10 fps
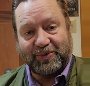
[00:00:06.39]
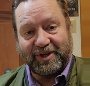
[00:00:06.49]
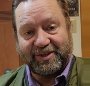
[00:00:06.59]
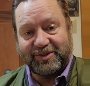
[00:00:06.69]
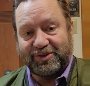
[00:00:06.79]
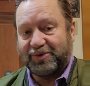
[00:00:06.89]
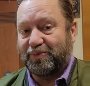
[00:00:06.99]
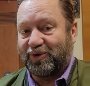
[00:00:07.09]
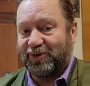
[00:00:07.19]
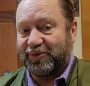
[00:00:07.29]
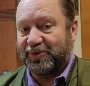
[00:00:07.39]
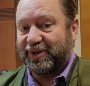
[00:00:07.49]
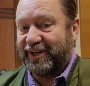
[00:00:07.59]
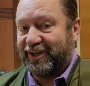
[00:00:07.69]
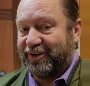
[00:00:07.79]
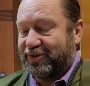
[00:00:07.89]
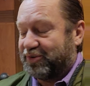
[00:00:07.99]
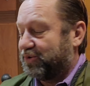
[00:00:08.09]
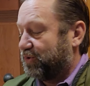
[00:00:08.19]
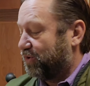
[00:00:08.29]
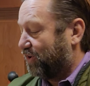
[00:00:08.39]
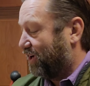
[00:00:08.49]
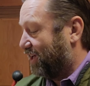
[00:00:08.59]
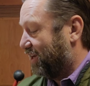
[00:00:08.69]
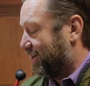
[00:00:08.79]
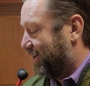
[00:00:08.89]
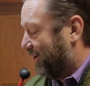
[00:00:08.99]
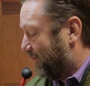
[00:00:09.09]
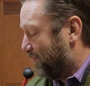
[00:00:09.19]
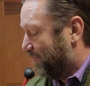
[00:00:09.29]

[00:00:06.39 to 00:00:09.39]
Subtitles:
Texas, Martin Luther King Jr. holiday.